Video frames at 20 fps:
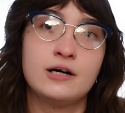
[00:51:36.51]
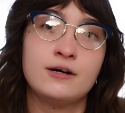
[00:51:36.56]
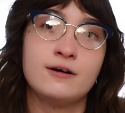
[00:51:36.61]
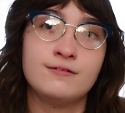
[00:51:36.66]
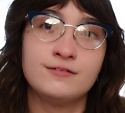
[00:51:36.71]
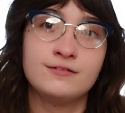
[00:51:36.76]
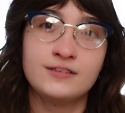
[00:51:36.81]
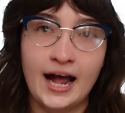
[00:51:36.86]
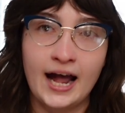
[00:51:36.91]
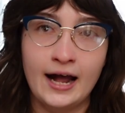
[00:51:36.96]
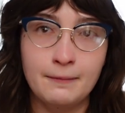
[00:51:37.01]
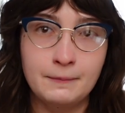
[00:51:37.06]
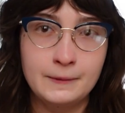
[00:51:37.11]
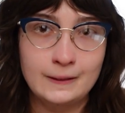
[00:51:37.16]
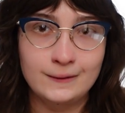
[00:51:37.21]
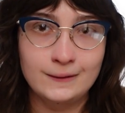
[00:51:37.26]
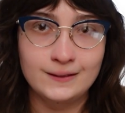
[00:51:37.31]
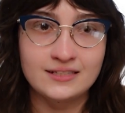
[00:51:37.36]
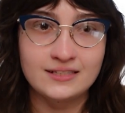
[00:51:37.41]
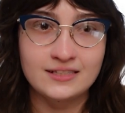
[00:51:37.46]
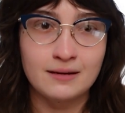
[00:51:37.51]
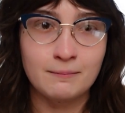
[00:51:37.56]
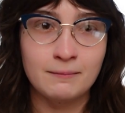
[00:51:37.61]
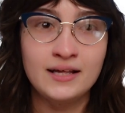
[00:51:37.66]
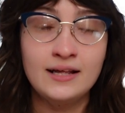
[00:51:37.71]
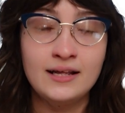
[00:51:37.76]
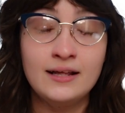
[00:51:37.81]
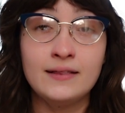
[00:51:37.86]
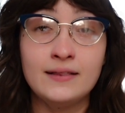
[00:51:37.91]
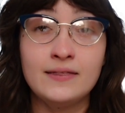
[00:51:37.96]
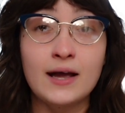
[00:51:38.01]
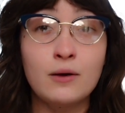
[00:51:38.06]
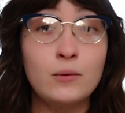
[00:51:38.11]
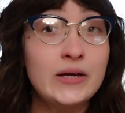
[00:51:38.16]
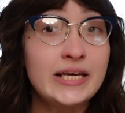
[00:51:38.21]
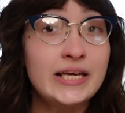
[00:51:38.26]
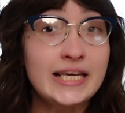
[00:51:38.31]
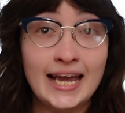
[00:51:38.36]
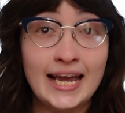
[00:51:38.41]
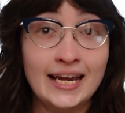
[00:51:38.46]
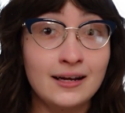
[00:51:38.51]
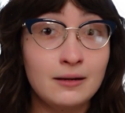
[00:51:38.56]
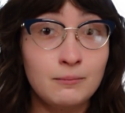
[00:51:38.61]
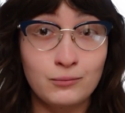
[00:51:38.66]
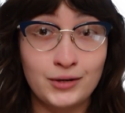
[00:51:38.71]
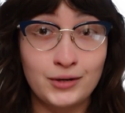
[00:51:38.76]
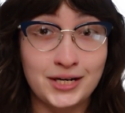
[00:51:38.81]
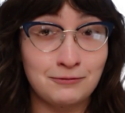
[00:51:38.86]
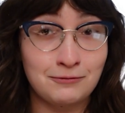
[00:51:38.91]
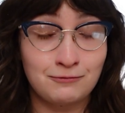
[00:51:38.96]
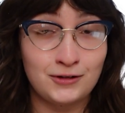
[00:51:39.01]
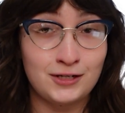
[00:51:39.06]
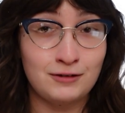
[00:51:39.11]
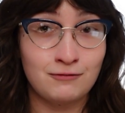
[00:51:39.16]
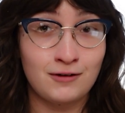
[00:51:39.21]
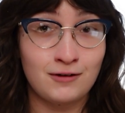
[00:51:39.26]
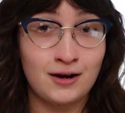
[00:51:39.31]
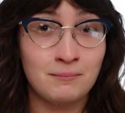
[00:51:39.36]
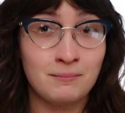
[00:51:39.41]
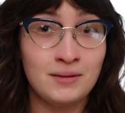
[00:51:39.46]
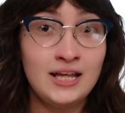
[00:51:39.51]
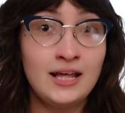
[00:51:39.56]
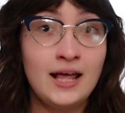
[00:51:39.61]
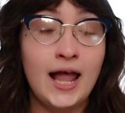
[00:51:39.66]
of capitalism that we can't break free from,